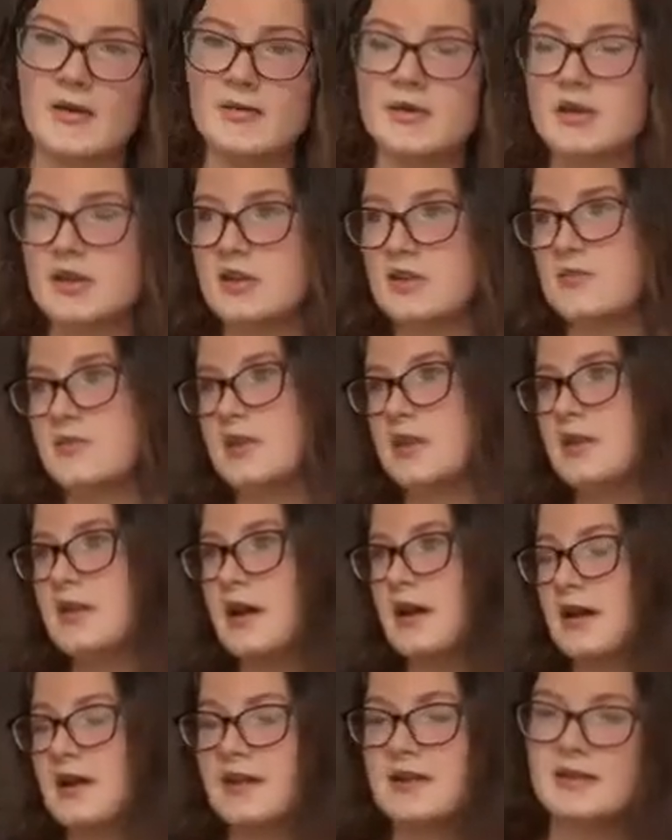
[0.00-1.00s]
which is really
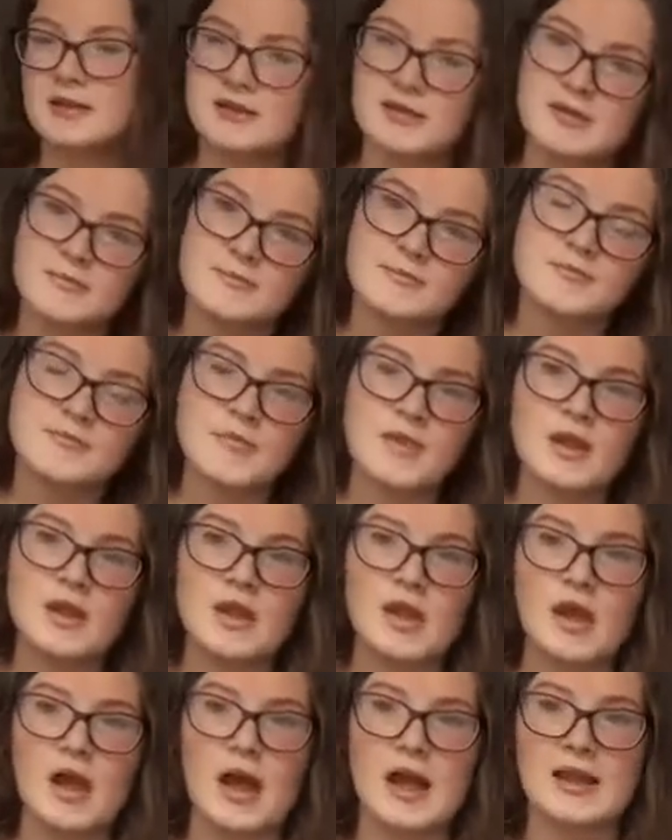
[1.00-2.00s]
nice.
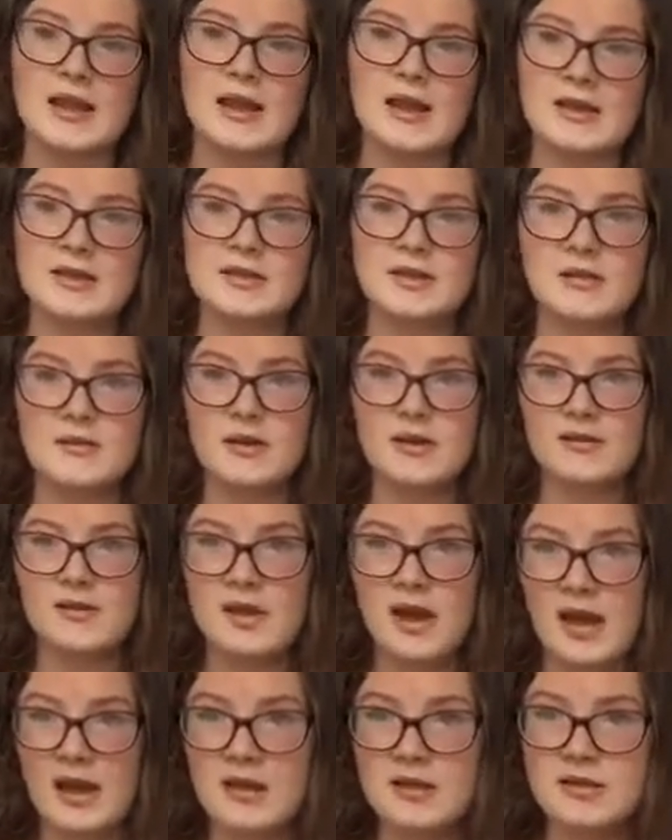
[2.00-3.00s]
And yeah, so if
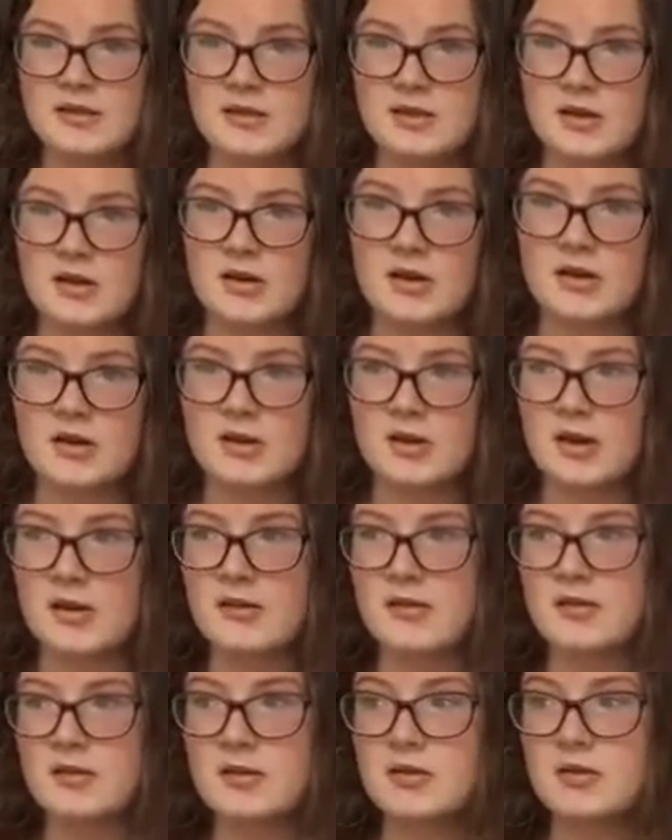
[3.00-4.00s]
you're stuck,
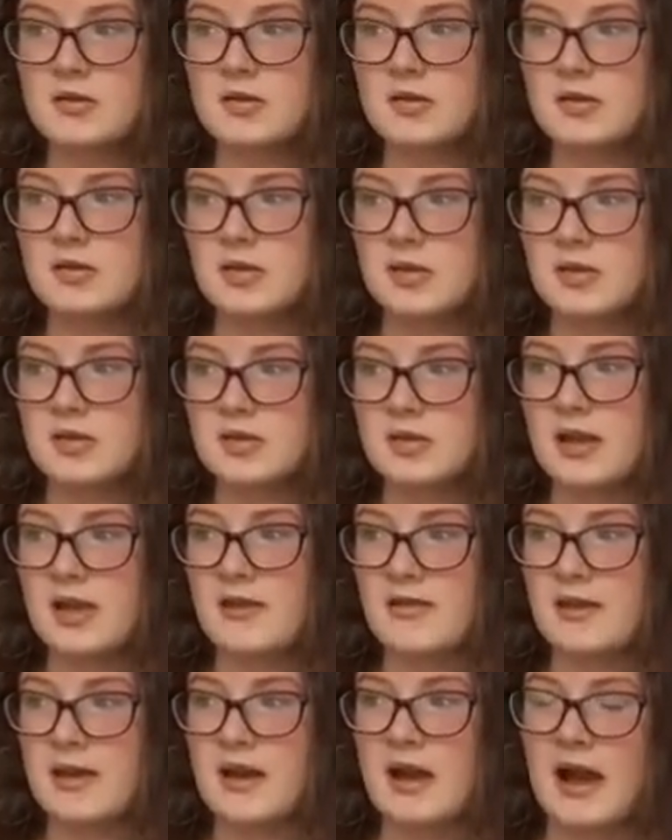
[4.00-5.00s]
don't just
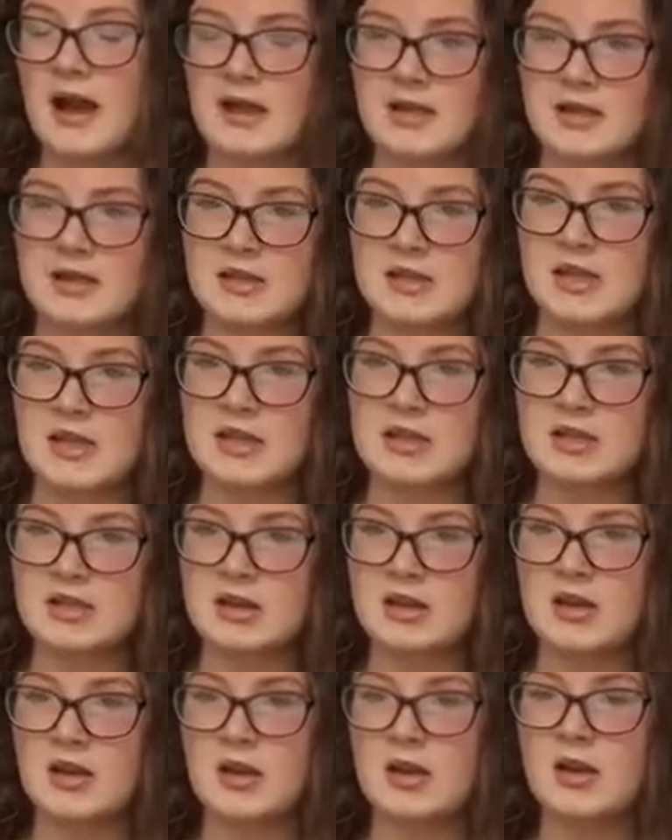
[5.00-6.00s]
leave it, ask your
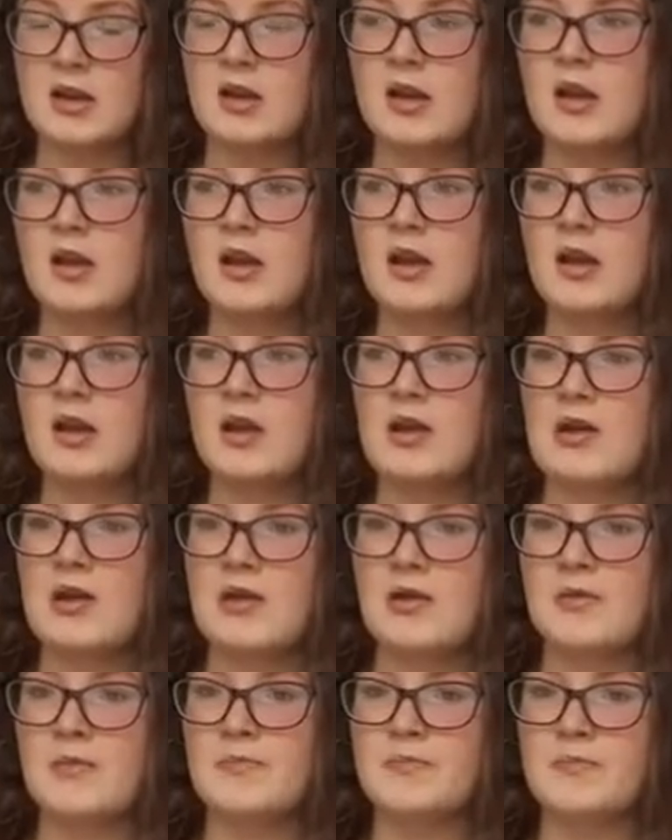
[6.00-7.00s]
teacher,
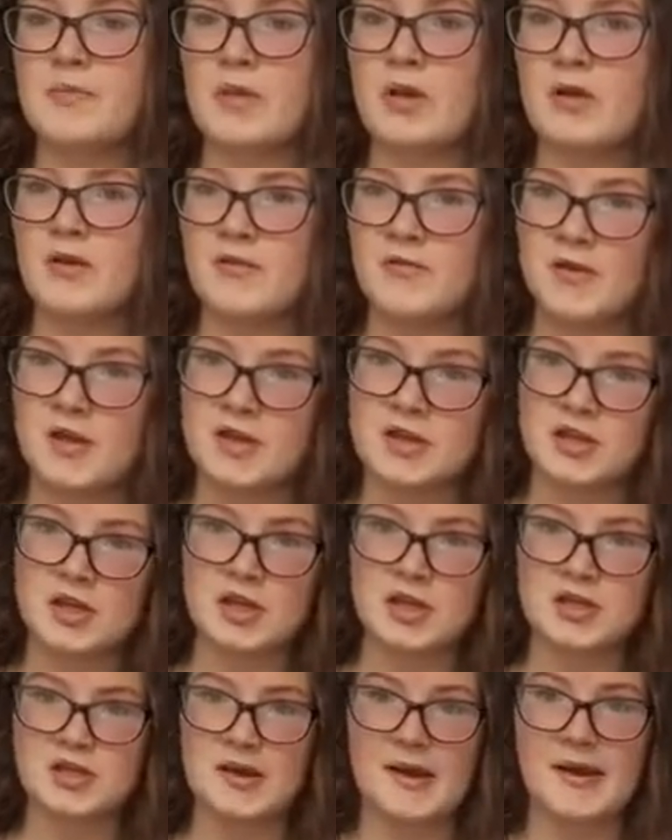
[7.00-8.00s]
or first you
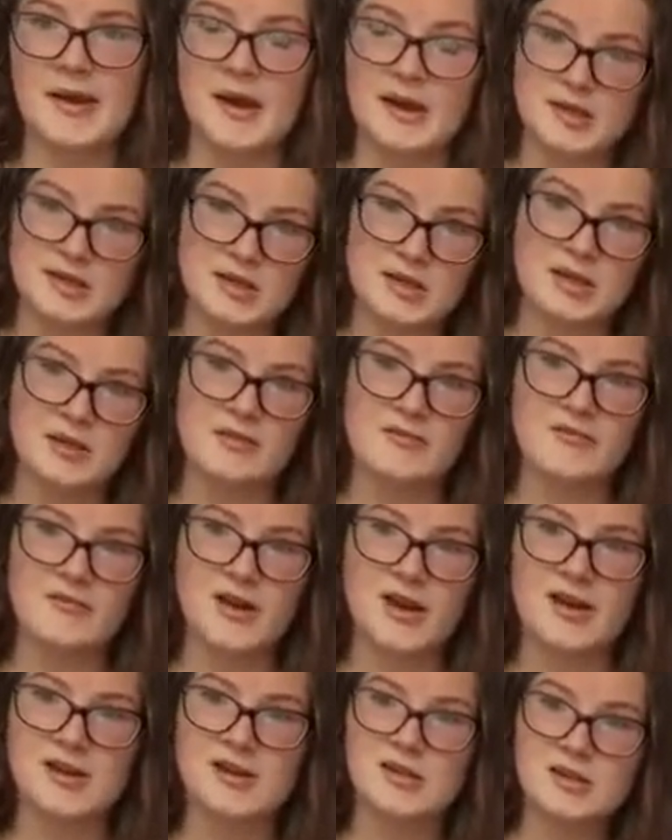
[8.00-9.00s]
could try asking your
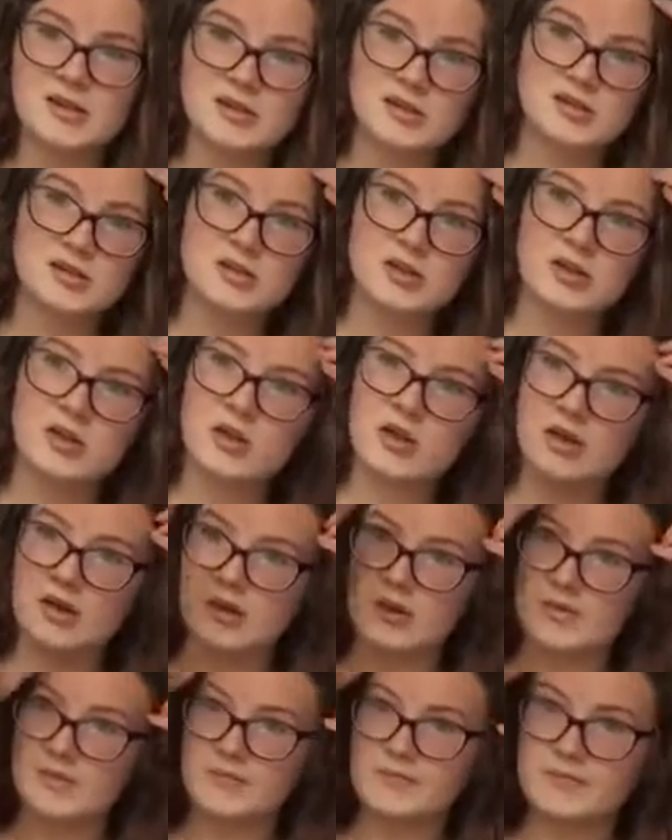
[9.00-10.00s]
friends
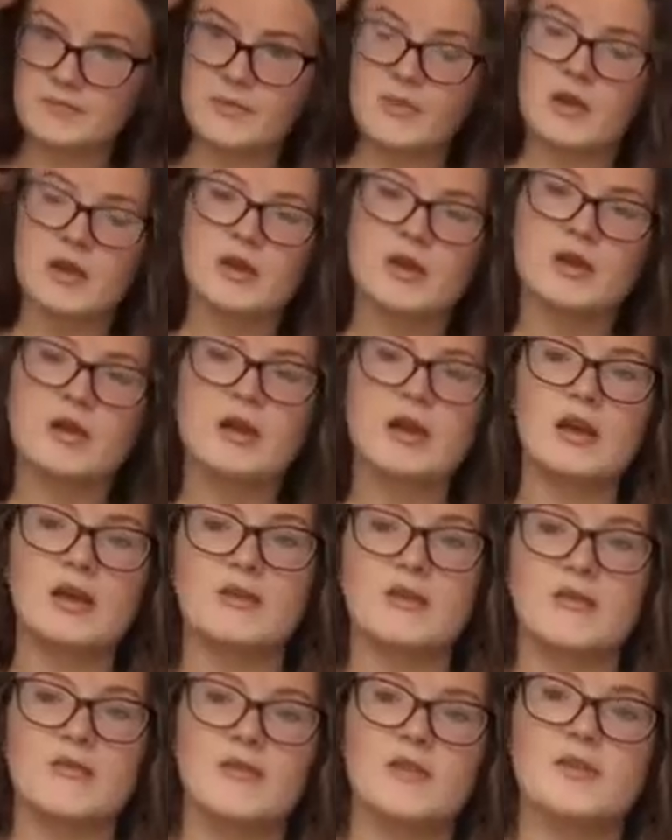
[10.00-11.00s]

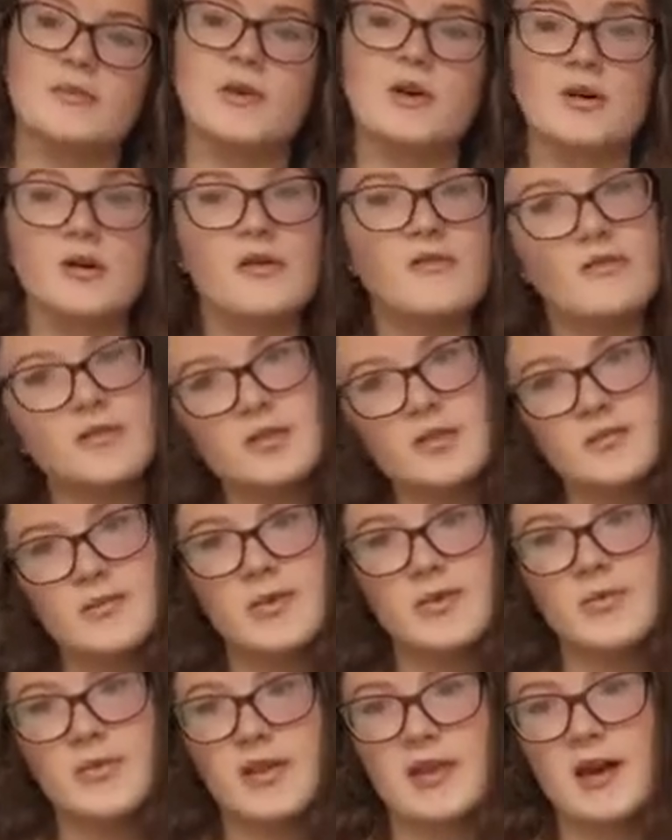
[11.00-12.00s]
if you feel more
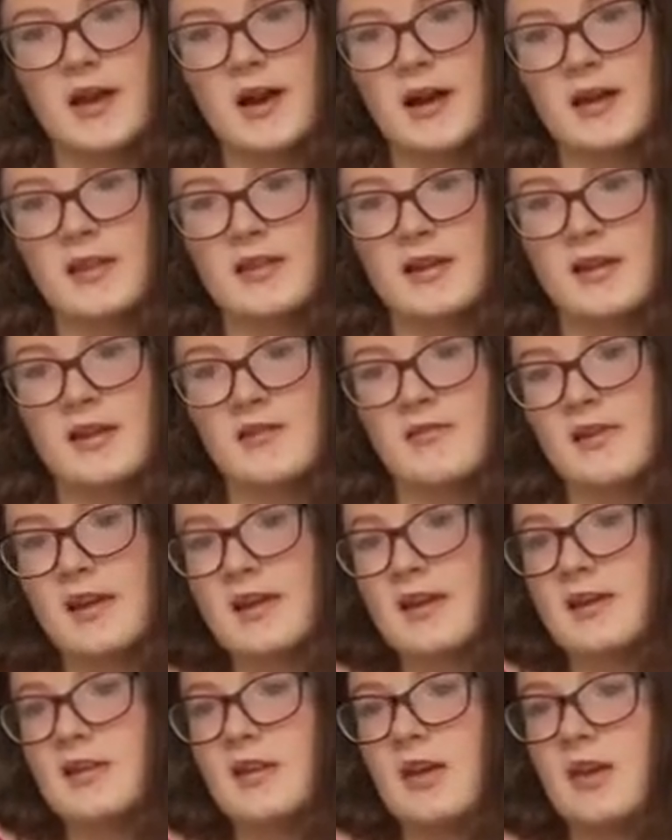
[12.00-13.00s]
comfortable with that, and then if they
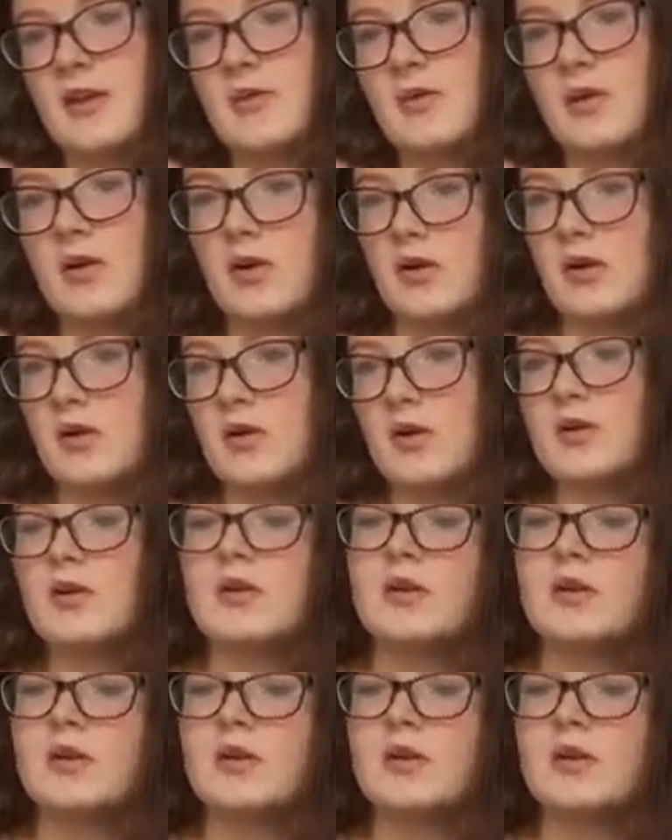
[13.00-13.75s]
don't know, or